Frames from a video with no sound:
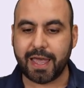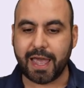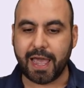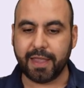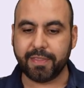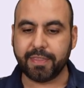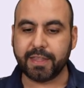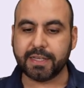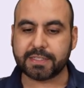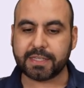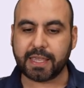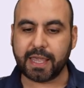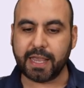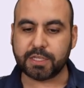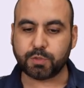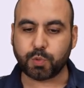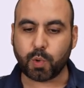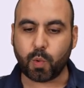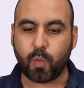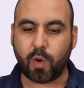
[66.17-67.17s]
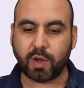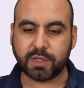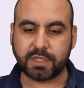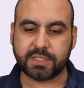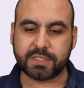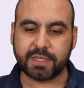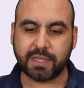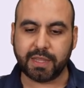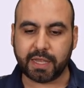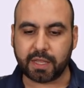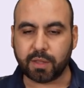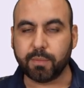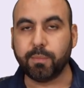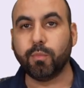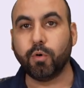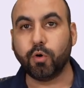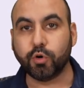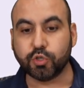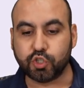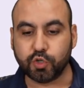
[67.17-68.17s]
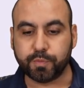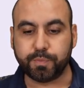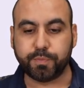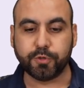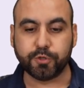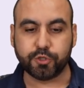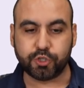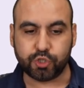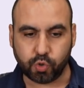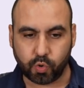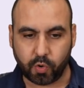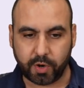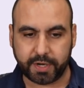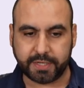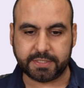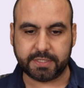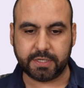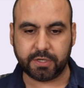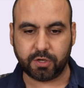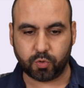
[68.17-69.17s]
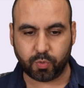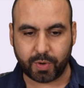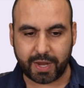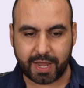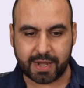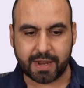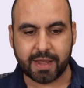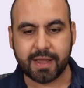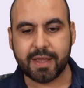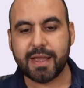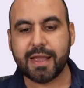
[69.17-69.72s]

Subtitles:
In this case, we want to select multiple choice grid.